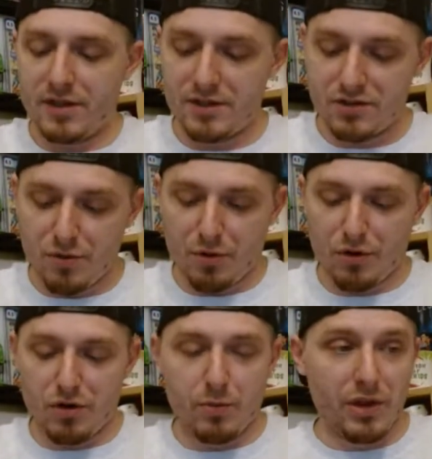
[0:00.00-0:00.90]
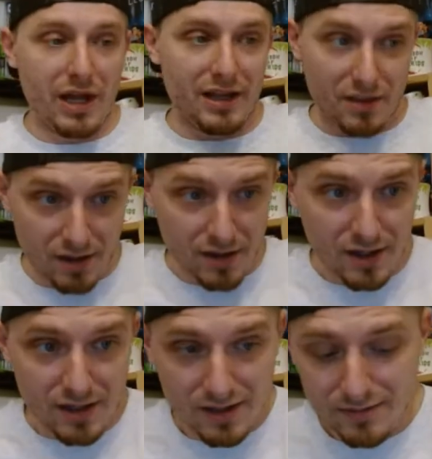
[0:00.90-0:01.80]
He's super good with, like,
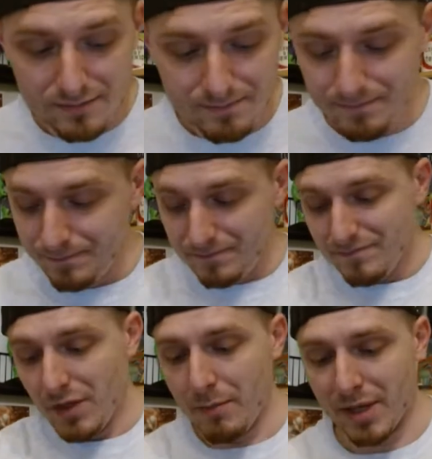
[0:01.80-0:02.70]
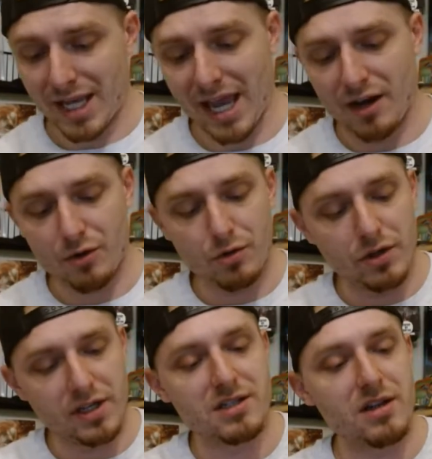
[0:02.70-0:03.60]

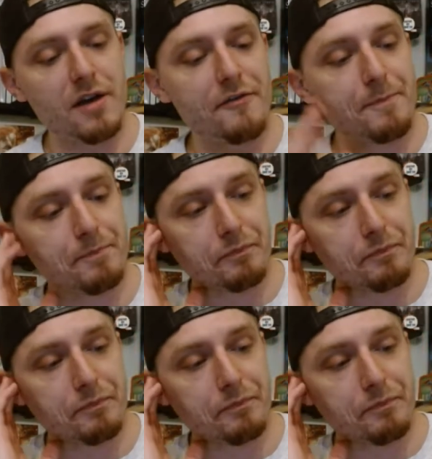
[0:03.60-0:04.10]
mechanical-looking stuff.